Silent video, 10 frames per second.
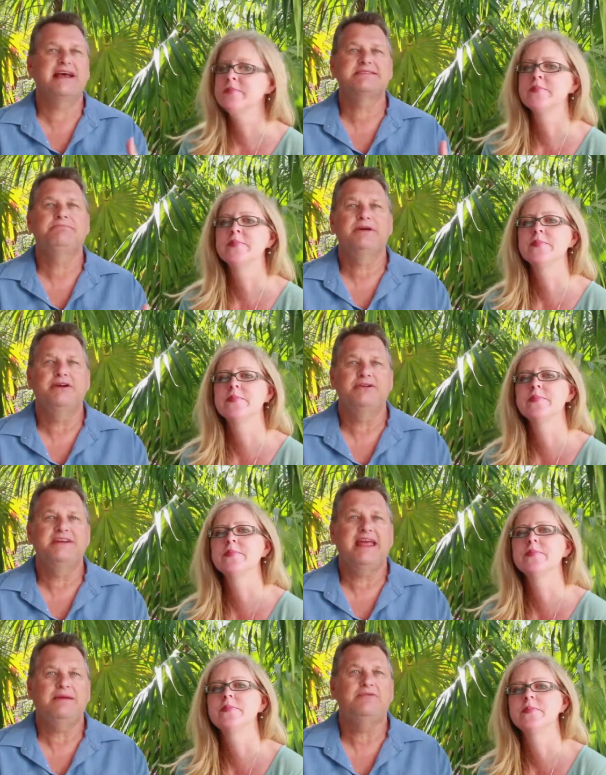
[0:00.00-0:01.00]
Speaker 1: has a bigger
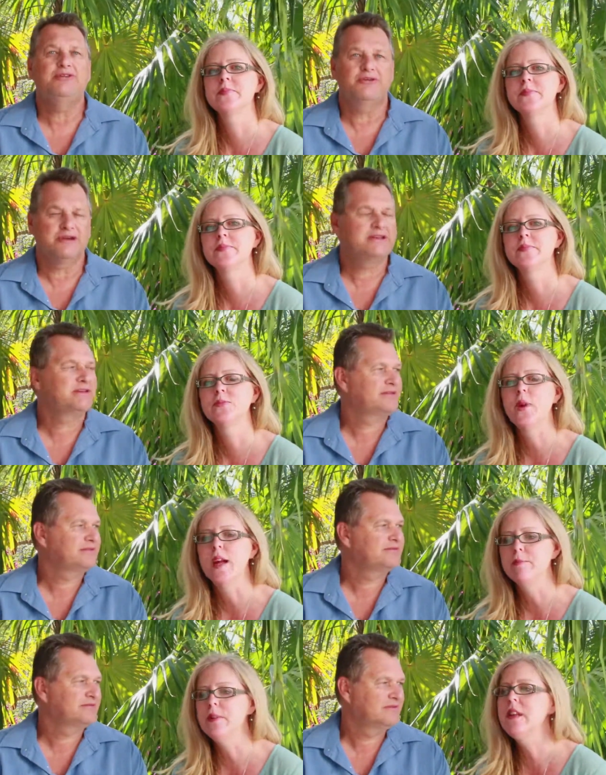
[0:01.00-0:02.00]
name to it.
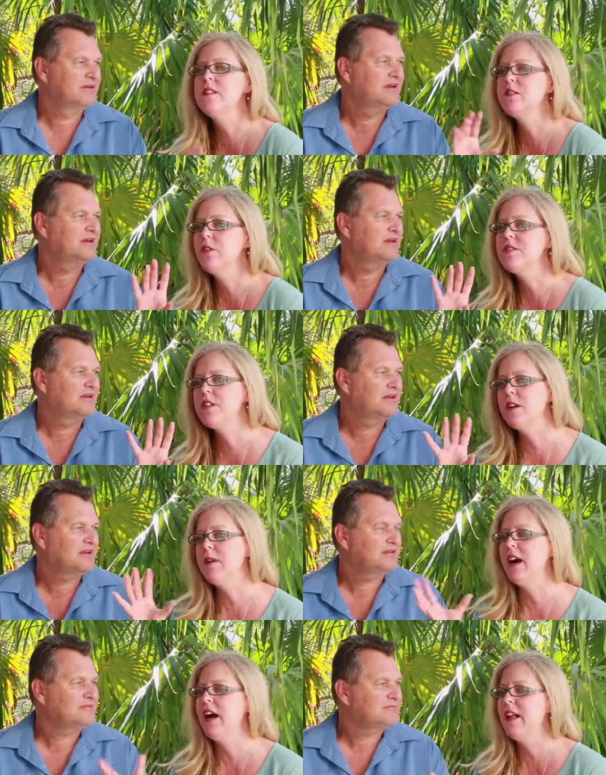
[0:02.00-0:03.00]
Speaker 2: Right. But let's so let's talk
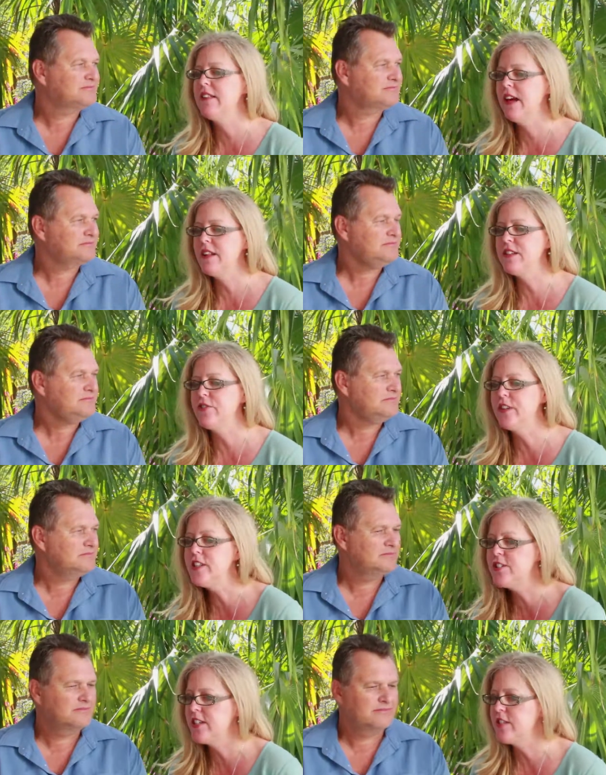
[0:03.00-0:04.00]
about how that
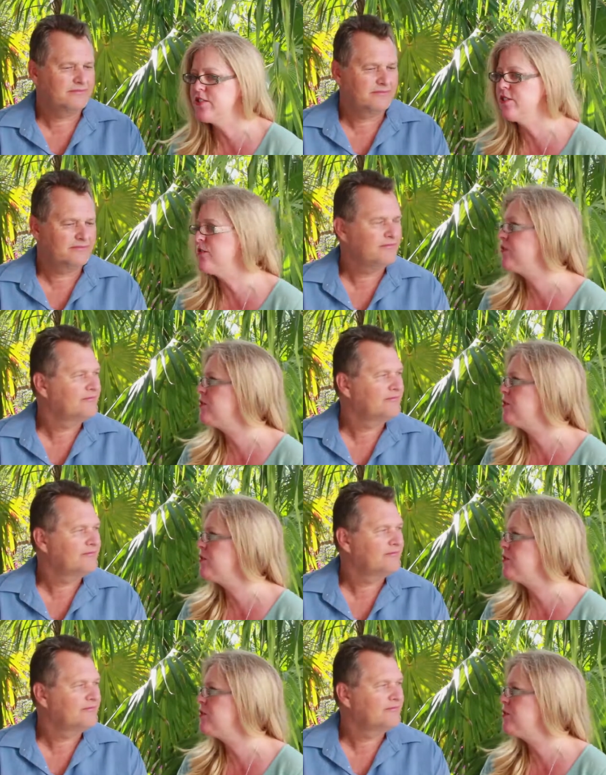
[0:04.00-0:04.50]
differentiates you